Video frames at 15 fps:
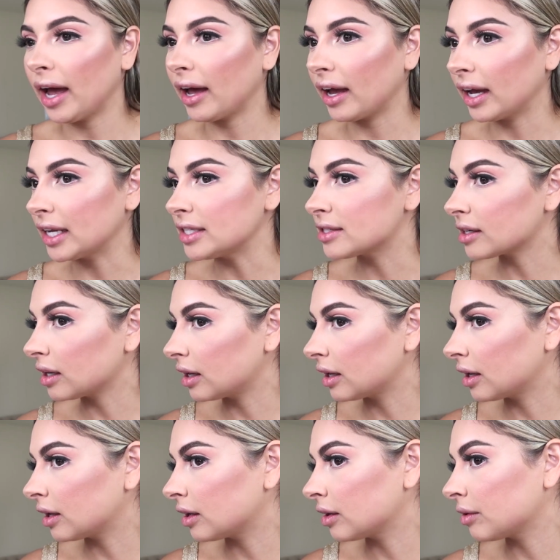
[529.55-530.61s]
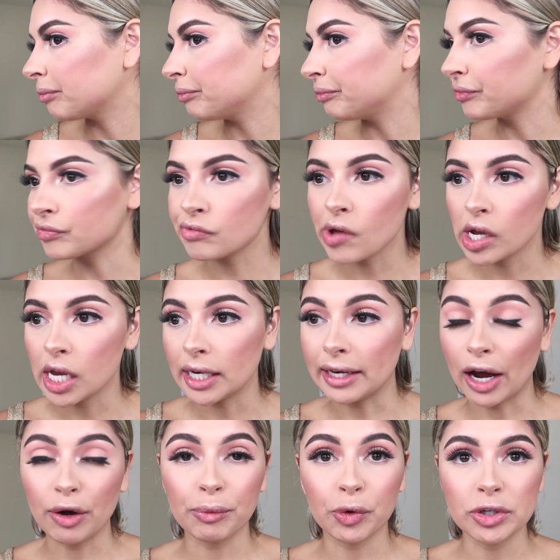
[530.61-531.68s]
And
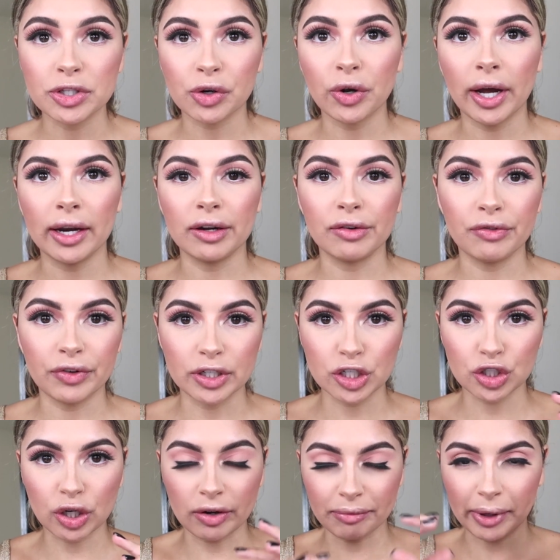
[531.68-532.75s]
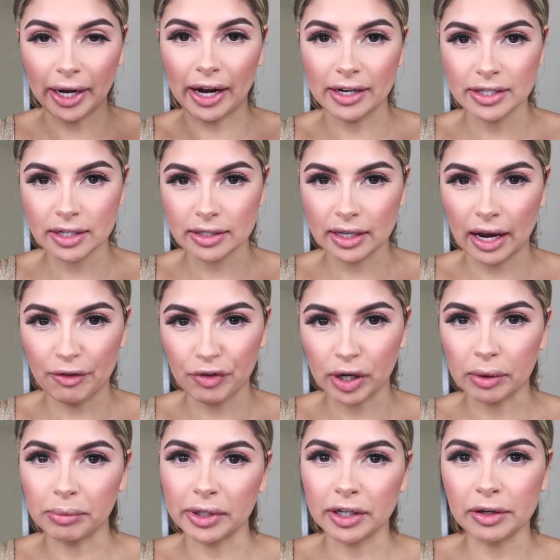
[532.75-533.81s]
now I'm going to go ahead and finish off my eyes because I haven't
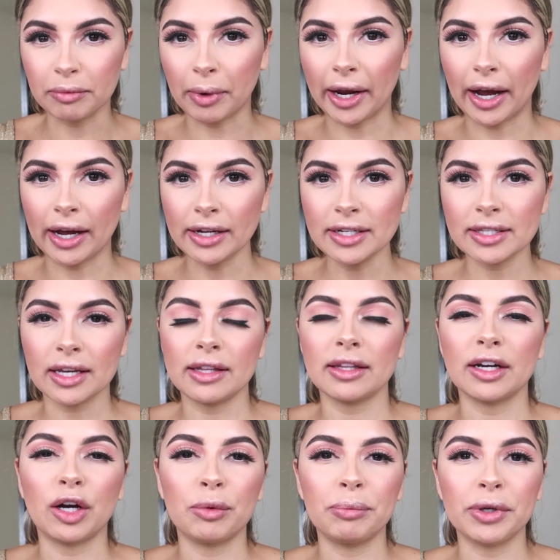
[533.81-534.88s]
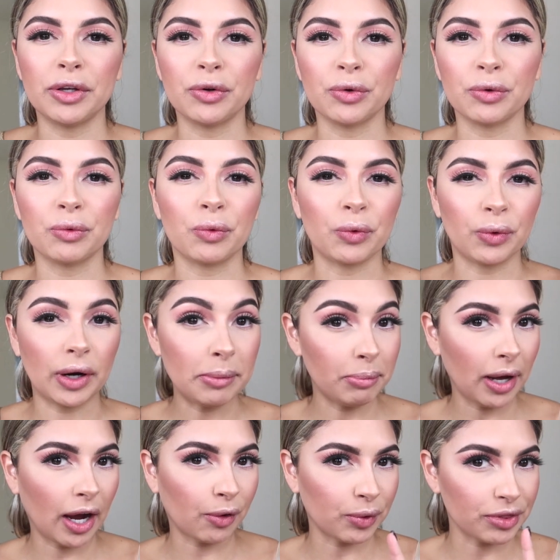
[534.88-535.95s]
completed my eyes, and then I'll be
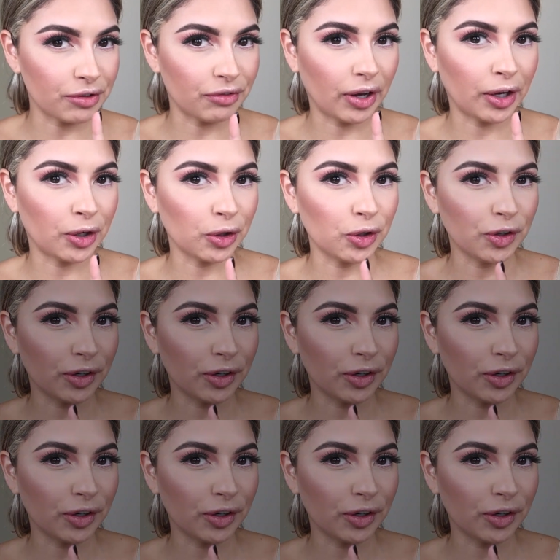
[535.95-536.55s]
right back with the final